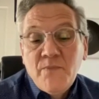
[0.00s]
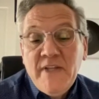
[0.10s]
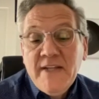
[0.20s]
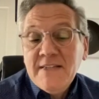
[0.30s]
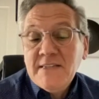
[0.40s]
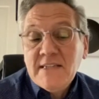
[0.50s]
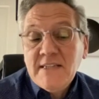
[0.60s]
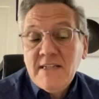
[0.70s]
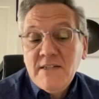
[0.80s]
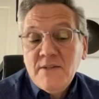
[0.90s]
Like I said,
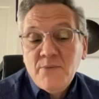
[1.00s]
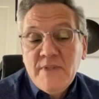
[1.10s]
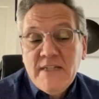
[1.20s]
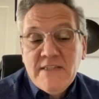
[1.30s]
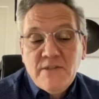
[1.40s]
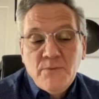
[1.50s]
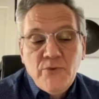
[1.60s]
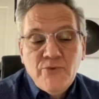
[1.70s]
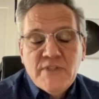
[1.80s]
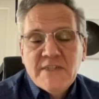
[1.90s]
when I did the
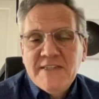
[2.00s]
music